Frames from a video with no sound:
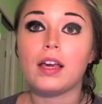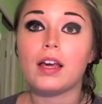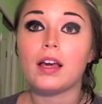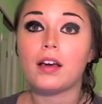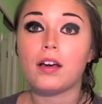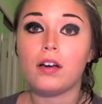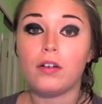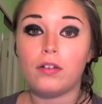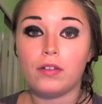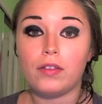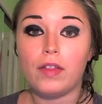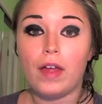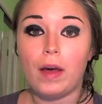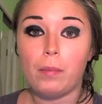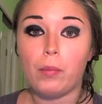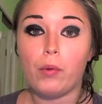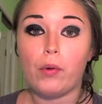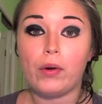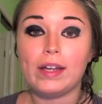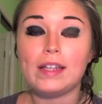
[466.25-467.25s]
go to
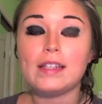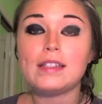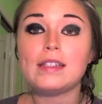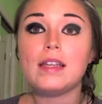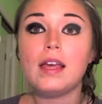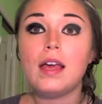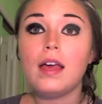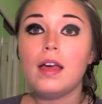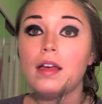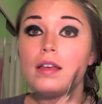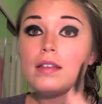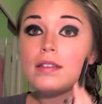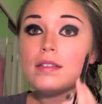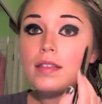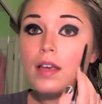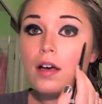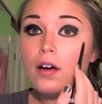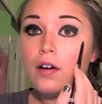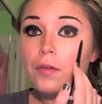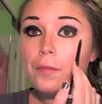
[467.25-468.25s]
that point.
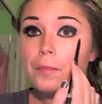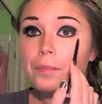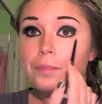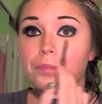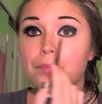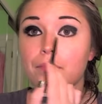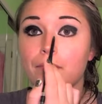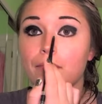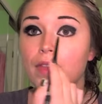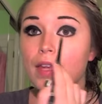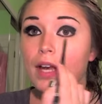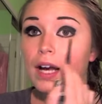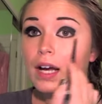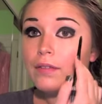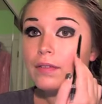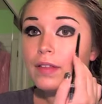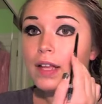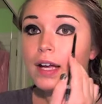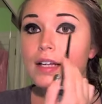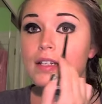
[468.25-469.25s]
So
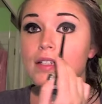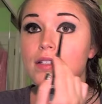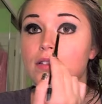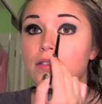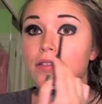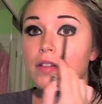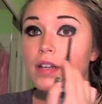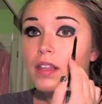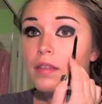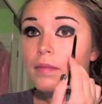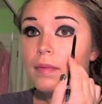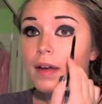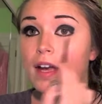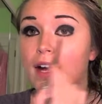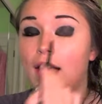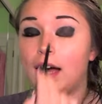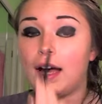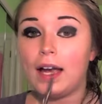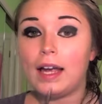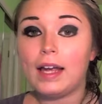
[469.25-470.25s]
I've lined underneath my
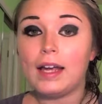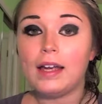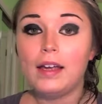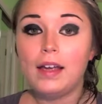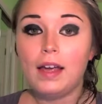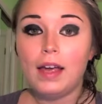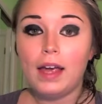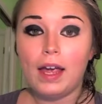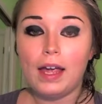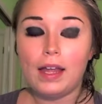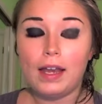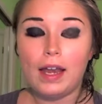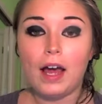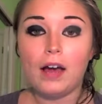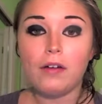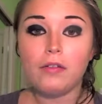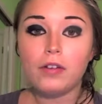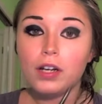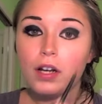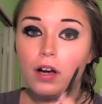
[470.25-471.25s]
eye, and now
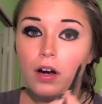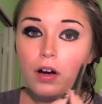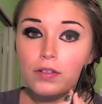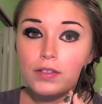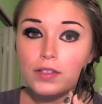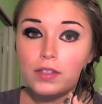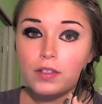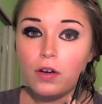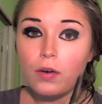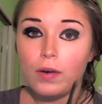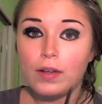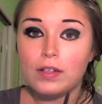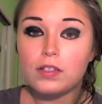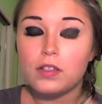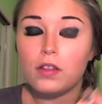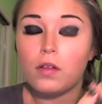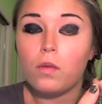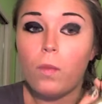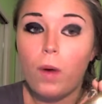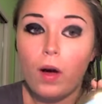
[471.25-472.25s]
I'm going to also go into
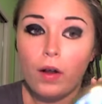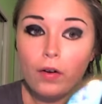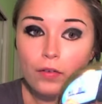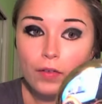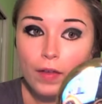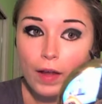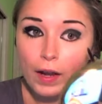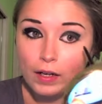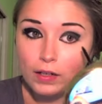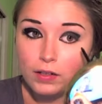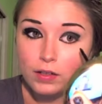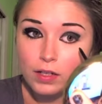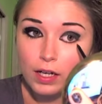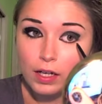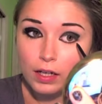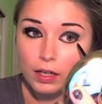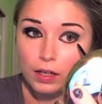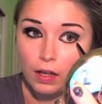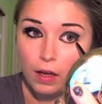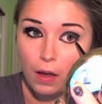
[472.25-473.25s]
the waterline to
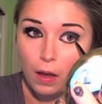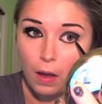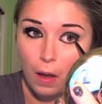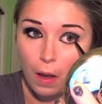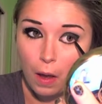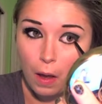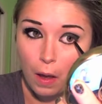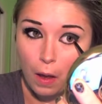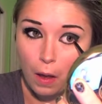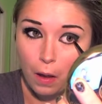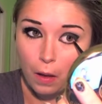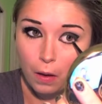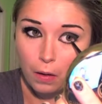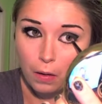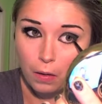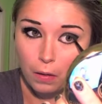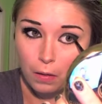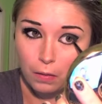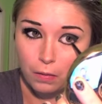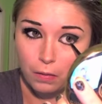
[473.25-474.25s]
kind of
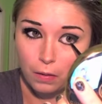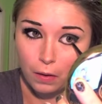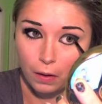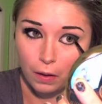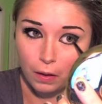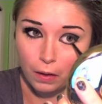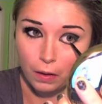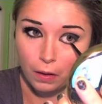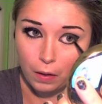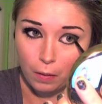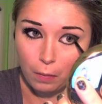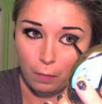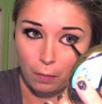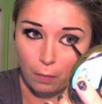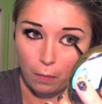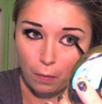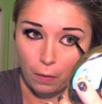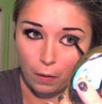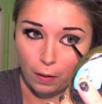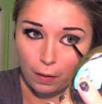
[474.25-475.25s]
darken it up
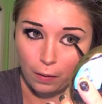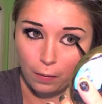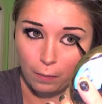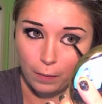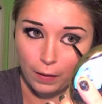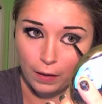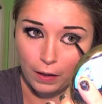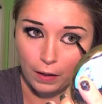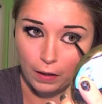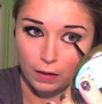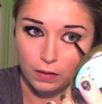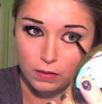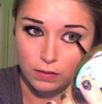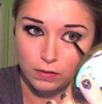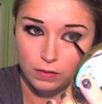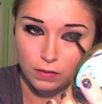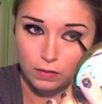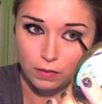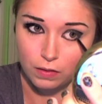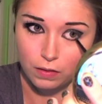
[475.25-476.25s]
more,
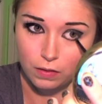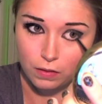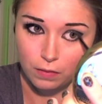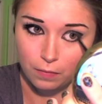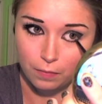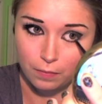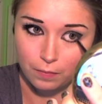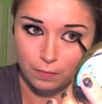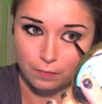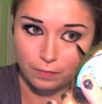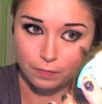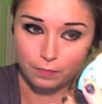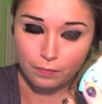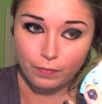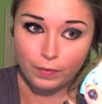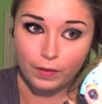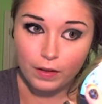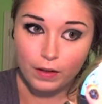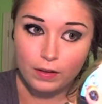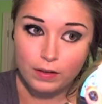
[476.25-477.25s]
because
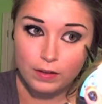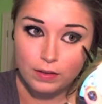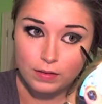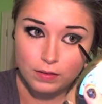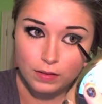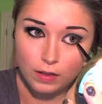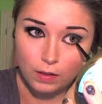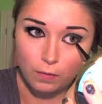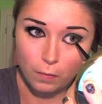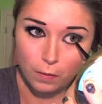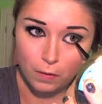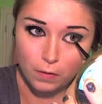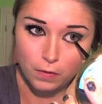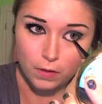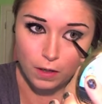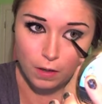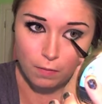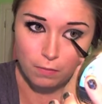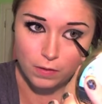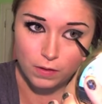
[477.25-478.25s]
in the scene where
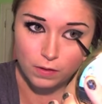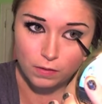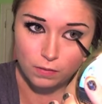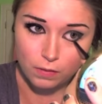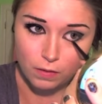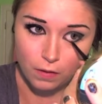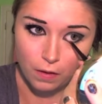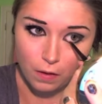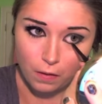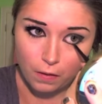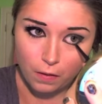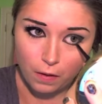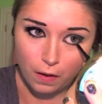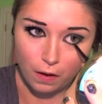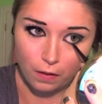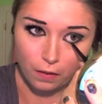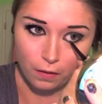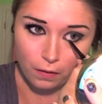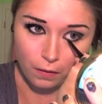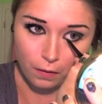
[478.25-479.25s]
Gem is with all the
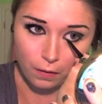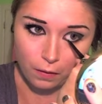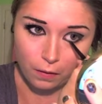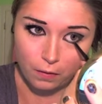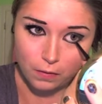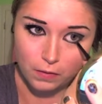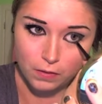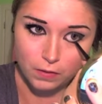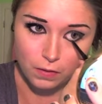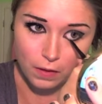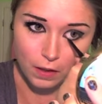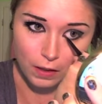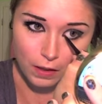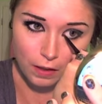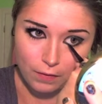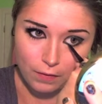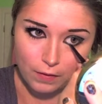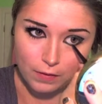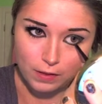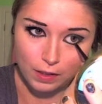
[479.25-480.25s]
other girls who kind of
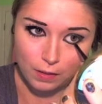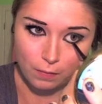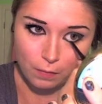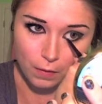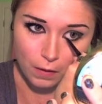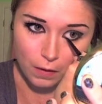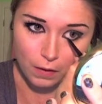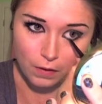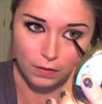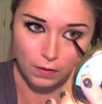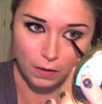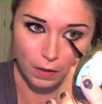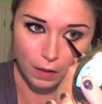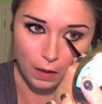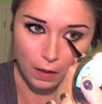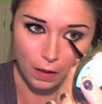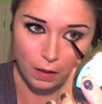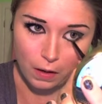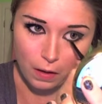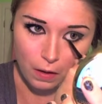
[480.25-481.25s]
same look as
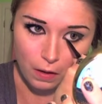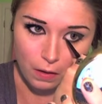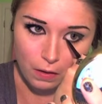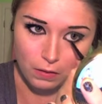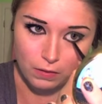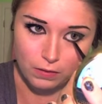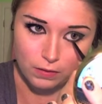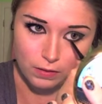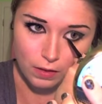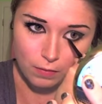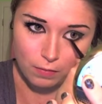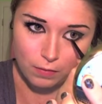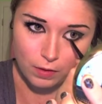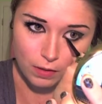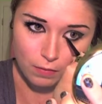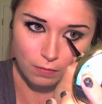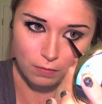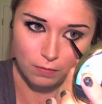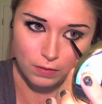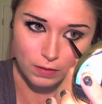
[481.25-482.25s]
her, some of
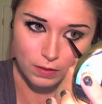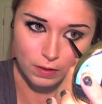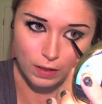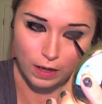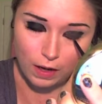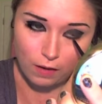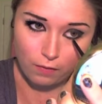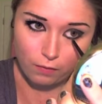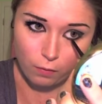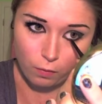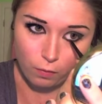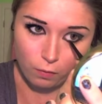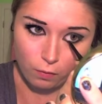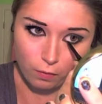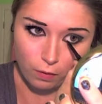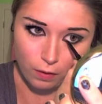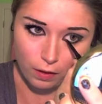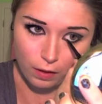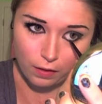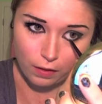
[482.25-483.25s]
them have,
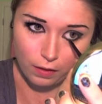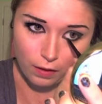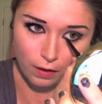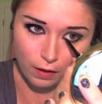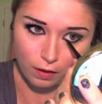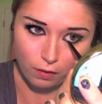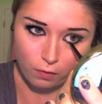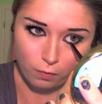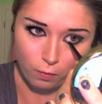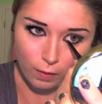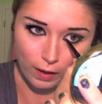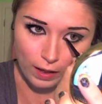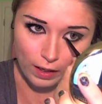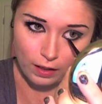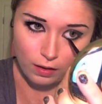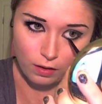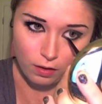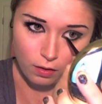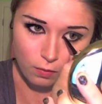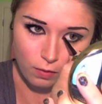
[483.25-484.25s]
I think, white
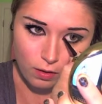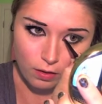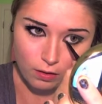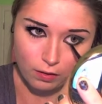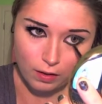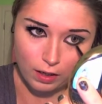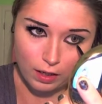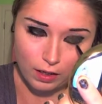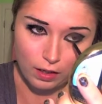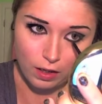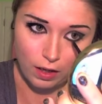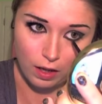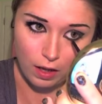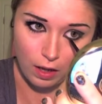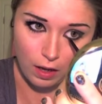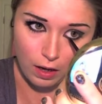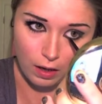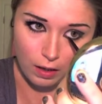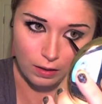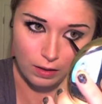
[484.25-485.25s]
in their waterline,
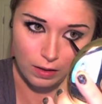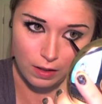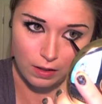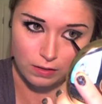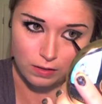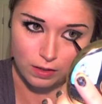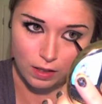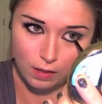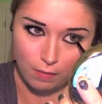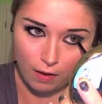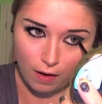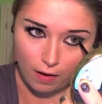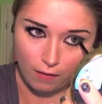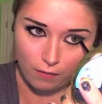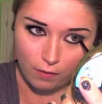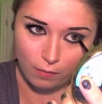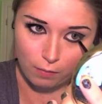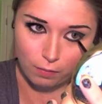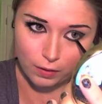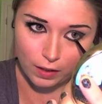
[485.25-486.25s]
and then some have
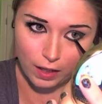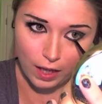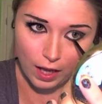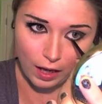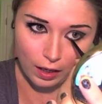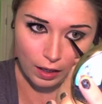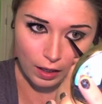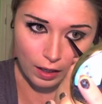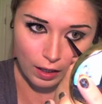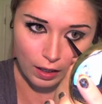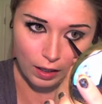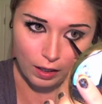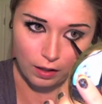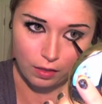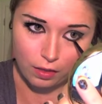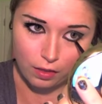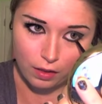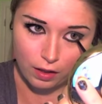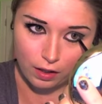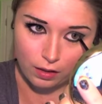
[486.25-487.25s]
a black, and I
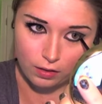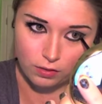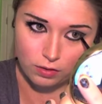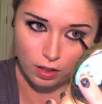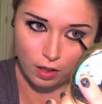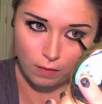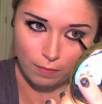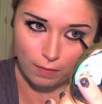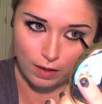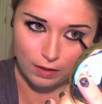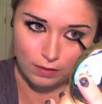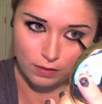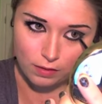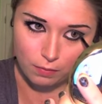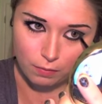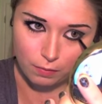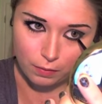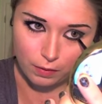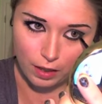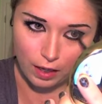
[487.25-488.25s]
think Gem has a
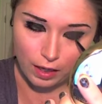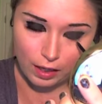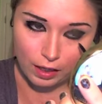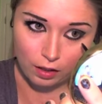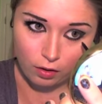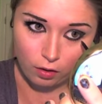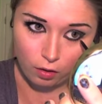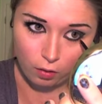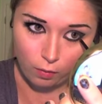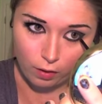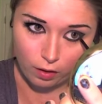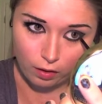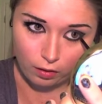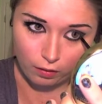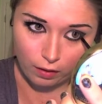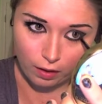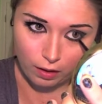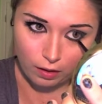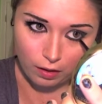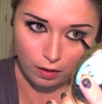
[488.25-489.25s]
black in her
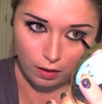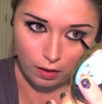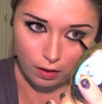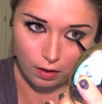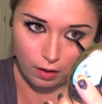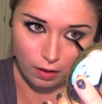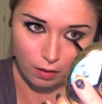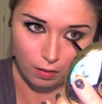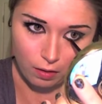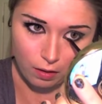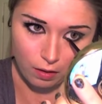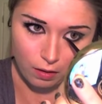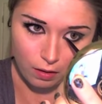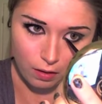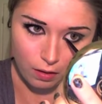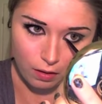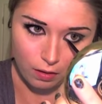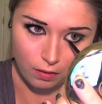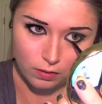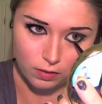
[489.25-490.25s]
waterline.
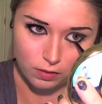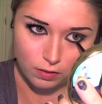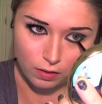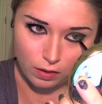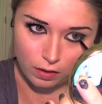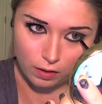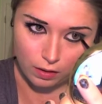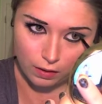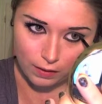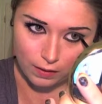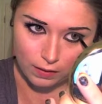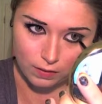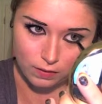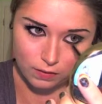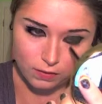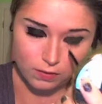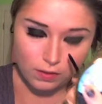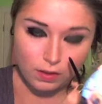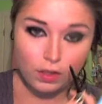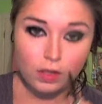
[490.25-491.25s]
And also I think this
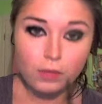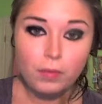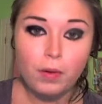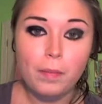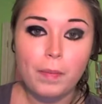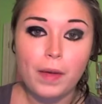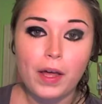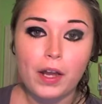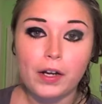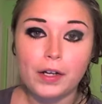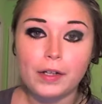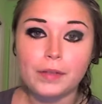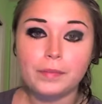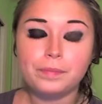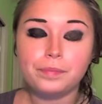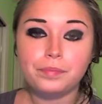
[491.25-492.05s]
looks a little bit better